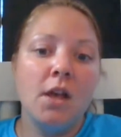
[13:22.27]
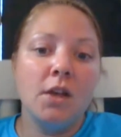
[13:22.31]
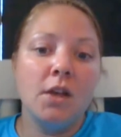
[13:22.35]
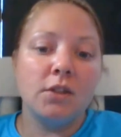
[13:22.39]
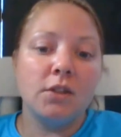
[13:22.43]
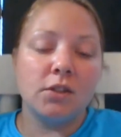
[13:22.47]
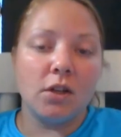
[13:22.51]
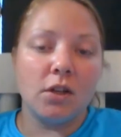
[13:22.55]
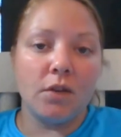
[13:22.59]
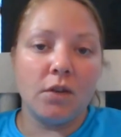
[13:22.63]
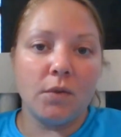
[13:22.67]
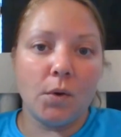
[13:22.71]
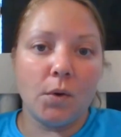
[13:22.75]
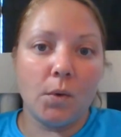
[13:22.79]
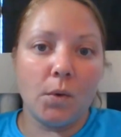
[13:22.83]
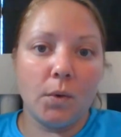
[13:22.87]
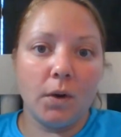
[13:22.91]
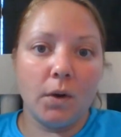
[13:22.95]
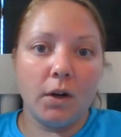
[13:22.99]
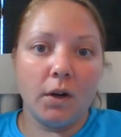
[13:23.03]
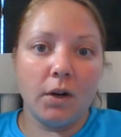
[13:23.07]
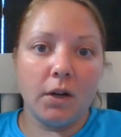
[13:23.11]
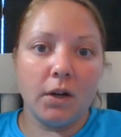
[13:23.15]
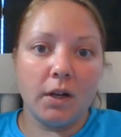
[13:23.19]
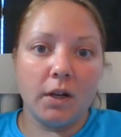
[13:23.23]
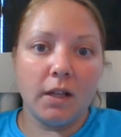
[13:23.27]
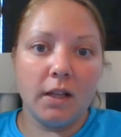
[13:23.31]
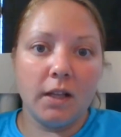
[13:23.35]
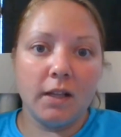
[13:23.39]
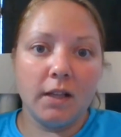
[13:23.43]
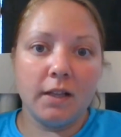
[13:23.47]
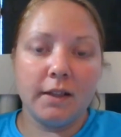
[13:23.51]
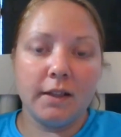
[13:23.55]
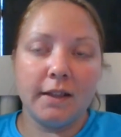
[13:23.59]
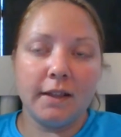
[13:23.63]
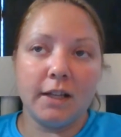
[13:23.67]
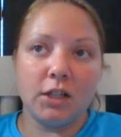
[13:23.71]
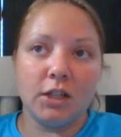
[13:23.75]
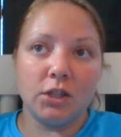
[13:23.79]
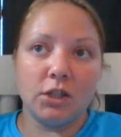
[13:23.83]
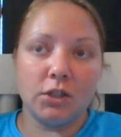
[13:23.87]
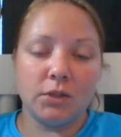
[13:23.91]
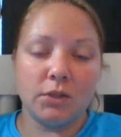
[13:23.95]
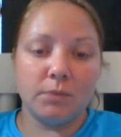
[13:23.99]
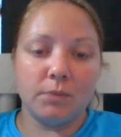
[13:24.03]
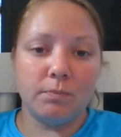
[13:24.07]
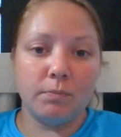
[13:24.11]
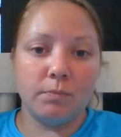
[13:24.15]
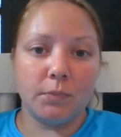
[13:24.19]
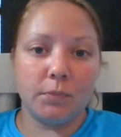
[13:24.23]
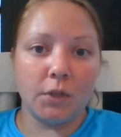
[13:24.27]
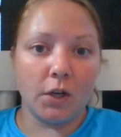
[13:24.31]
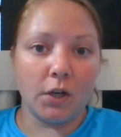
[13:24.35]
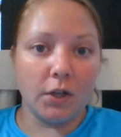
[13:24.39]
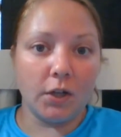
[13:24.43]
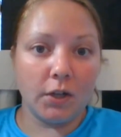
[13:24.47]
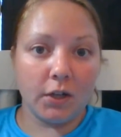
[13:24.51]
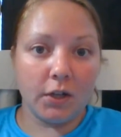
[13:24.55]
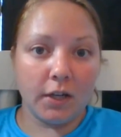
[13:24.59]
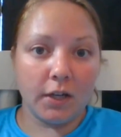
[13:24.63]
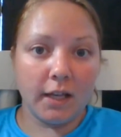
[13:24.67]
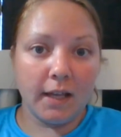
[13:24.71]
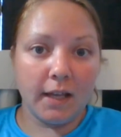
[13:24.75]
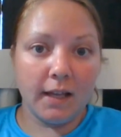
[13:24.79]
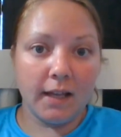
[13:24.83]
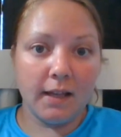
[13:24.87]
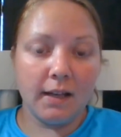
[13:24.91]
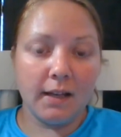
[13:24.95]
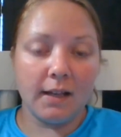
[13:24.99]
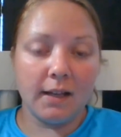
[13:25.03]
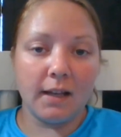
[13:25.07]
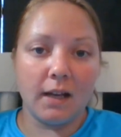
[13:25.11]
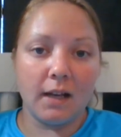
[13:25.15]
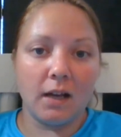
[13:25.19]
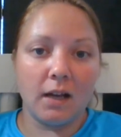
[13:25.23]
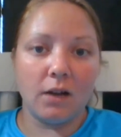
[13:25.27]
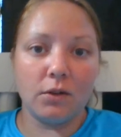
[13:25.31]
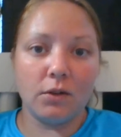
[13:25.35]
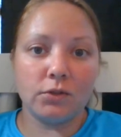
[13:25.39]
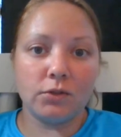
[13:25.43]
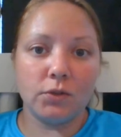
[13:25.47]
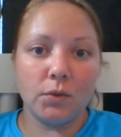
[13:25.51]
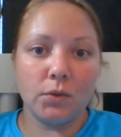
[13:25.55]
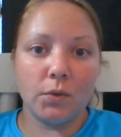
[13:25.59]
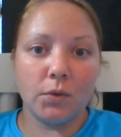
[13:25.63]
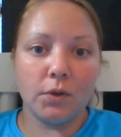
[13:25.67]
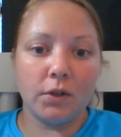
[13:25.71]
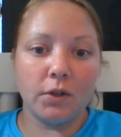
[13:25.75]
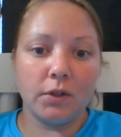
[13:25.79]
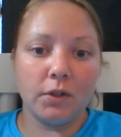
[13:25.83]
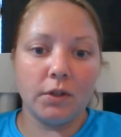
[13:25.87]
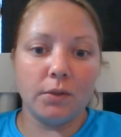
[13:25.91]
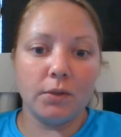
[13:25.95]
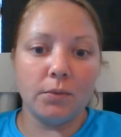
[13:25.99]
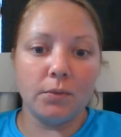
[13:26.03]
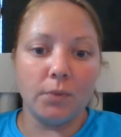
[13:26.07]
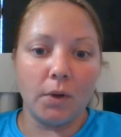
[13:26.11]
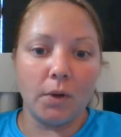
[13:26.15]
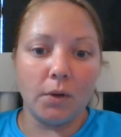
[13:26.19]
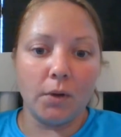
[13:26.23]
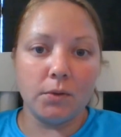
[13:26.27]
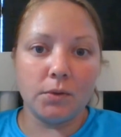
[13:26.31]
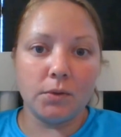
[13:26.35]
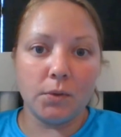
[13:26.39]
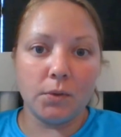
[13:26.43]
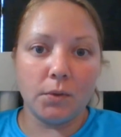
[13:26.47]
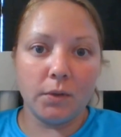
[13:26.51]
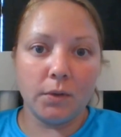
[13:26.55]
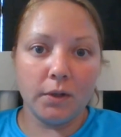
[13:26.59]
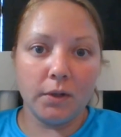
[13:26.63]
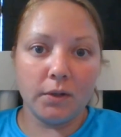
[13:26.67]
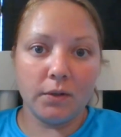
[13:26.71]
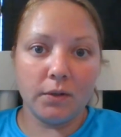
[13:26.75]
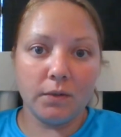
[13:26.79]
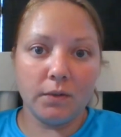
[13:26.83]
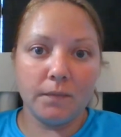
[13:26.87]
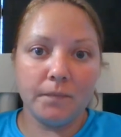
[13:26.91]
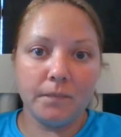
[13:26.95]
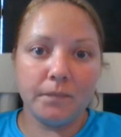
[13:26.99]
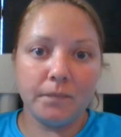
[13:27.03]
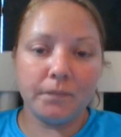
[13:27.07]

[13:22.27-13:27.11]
So I've ordered their starter kit, and I also ordered the rose oil.